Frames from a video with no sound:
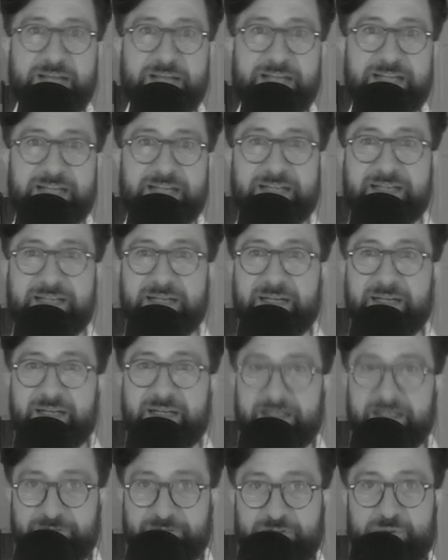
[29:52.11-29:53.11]
And then
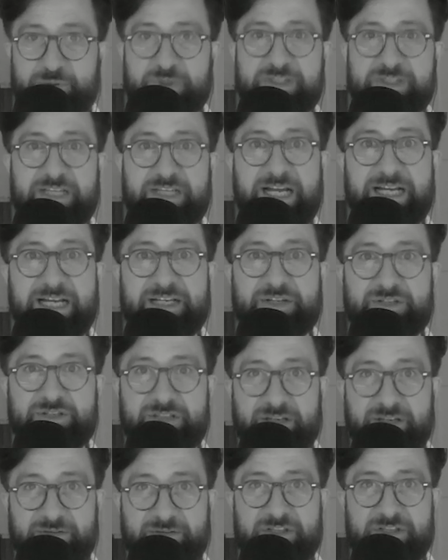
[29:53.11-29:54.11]
if you assign
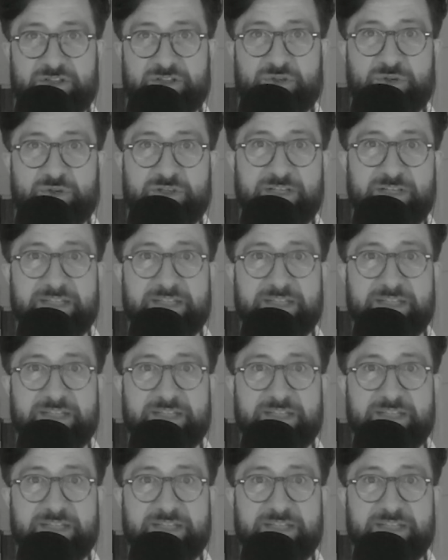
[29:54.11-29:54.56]
yourself these stories,